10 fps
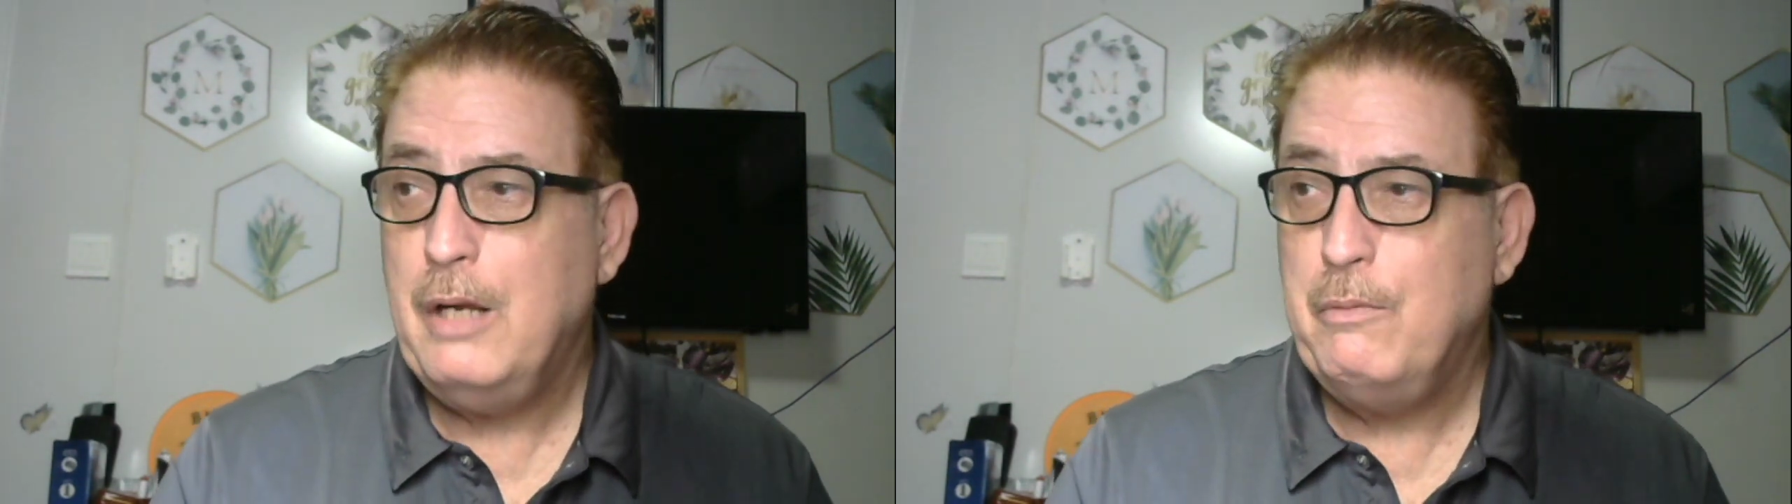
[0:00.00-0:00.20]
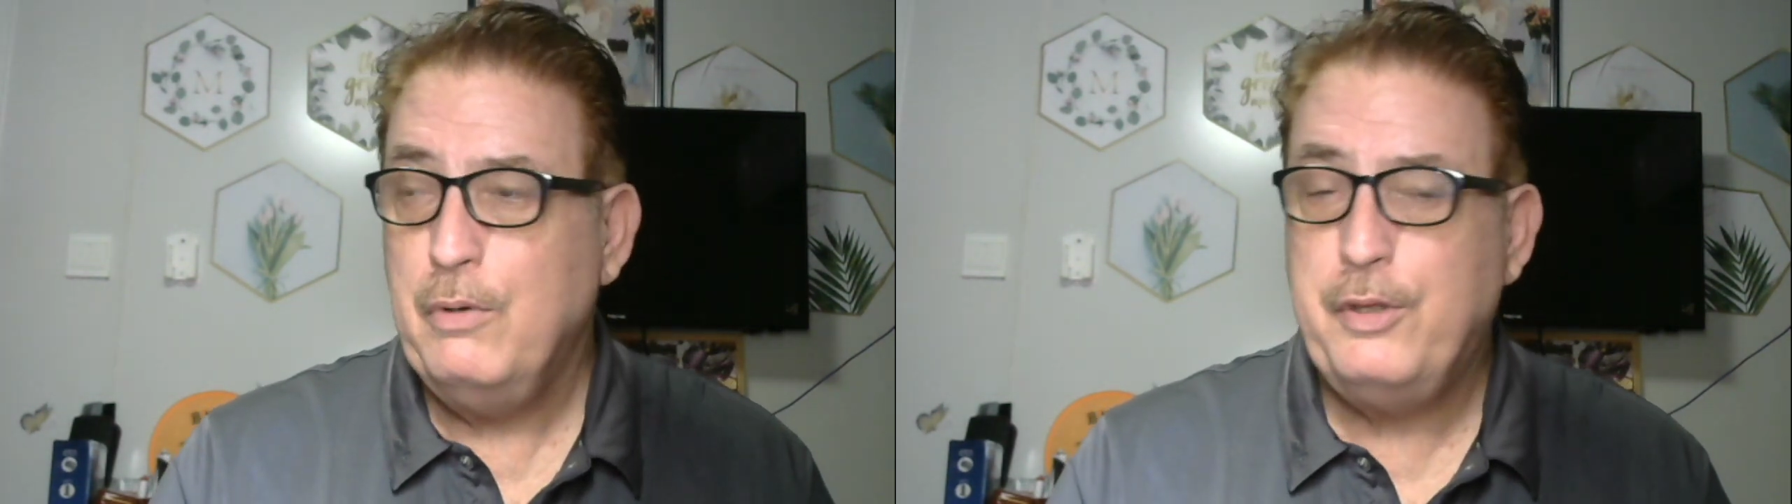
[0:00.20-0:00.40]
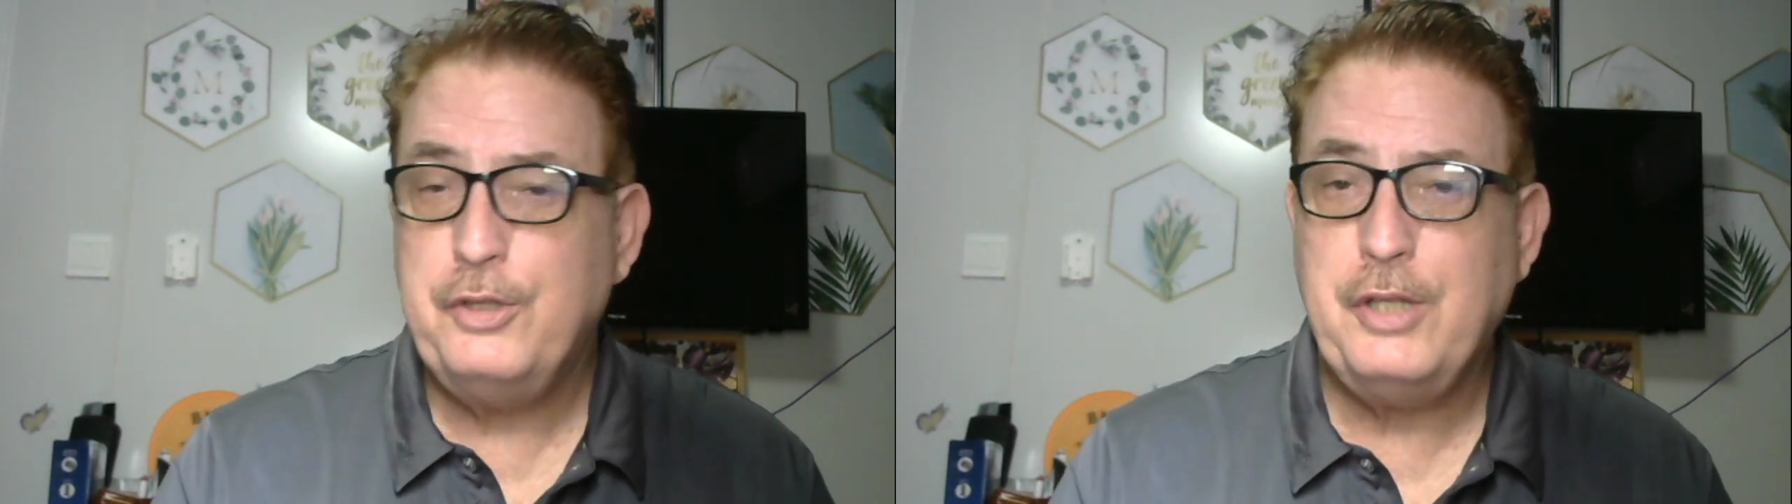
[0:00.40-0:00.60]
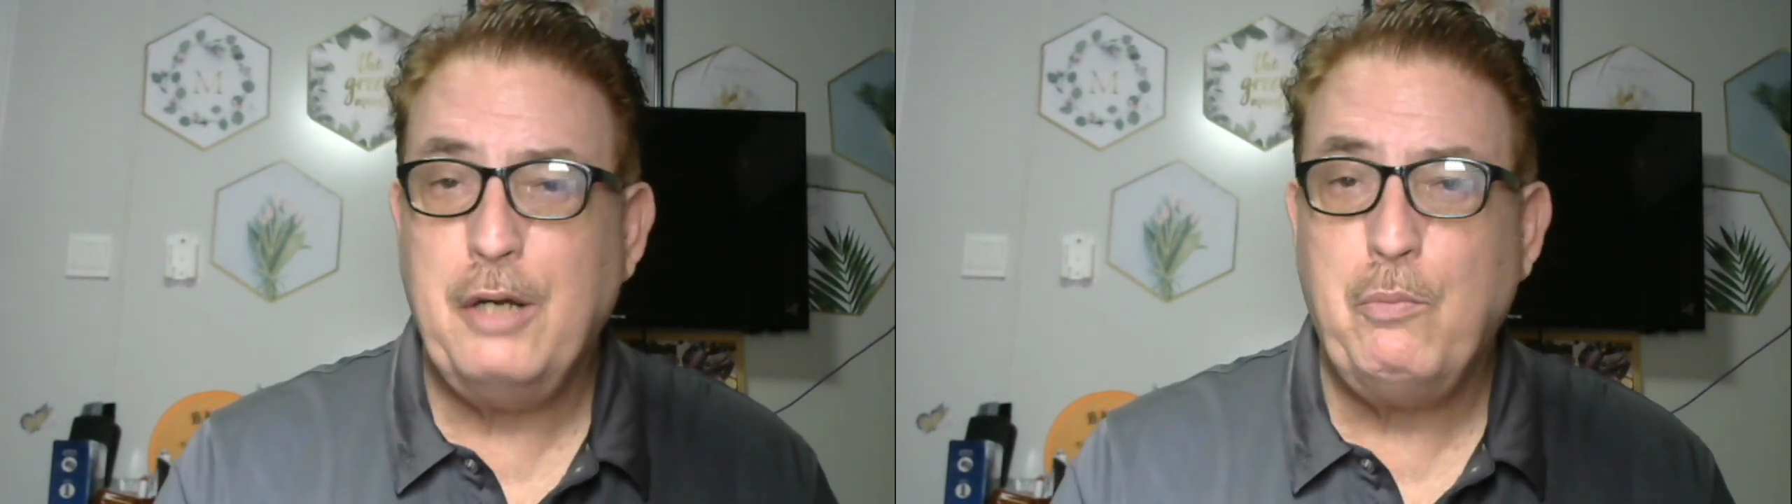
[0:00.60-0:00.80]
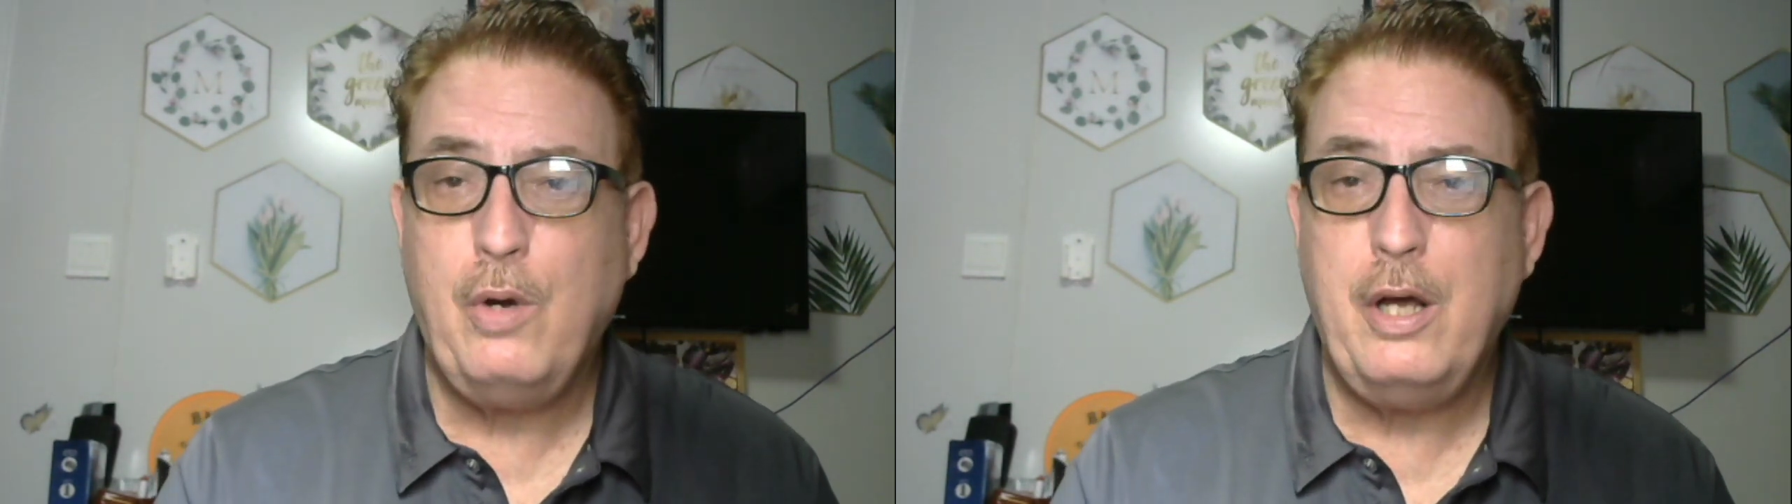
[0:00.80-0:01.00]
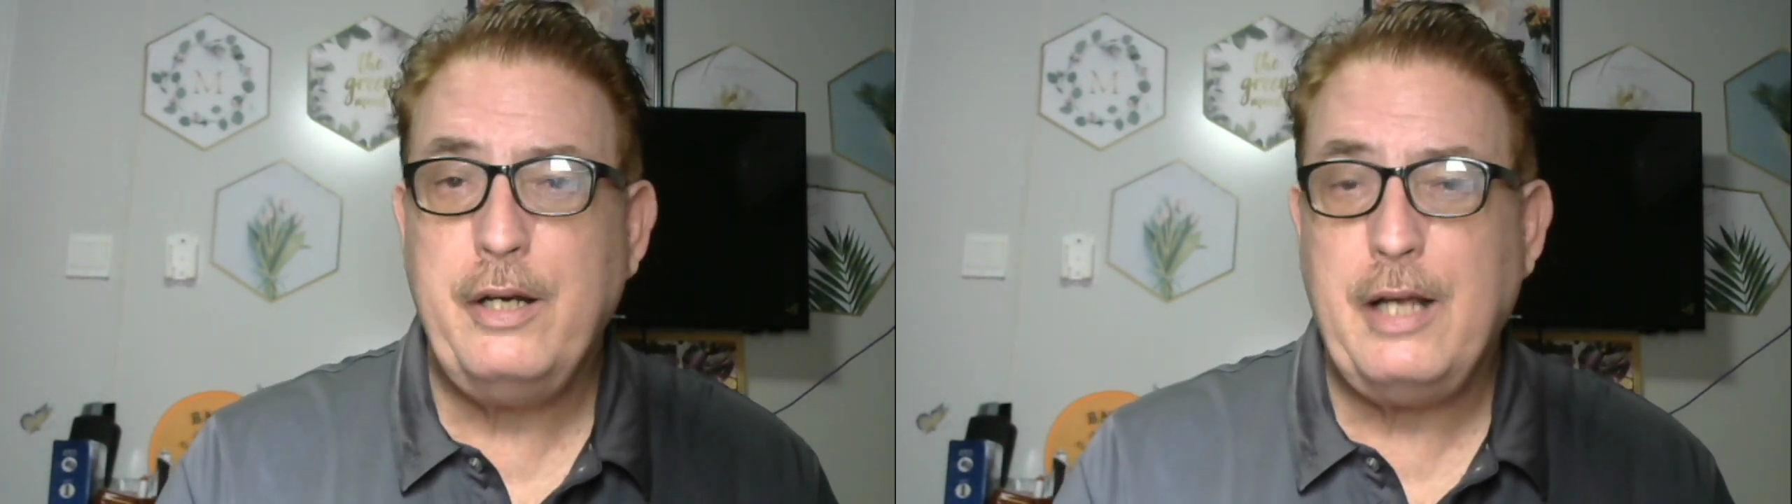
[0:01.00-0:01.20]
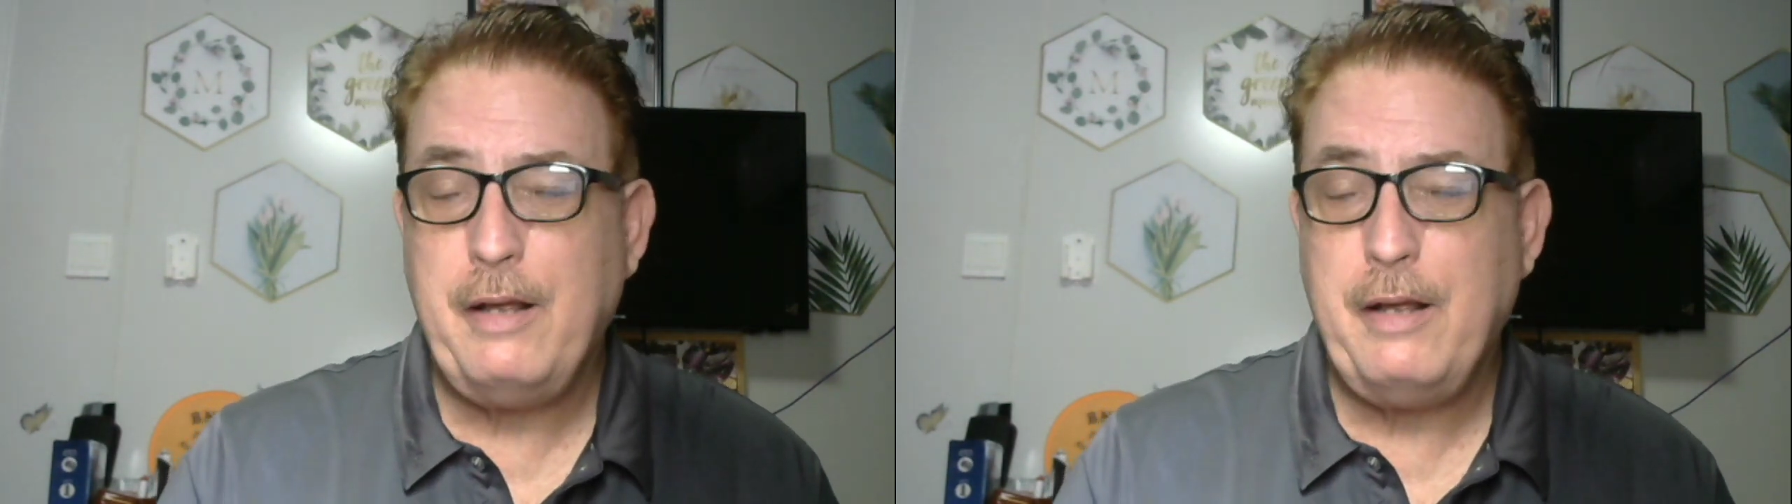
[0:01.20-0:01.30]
Ruth has done one.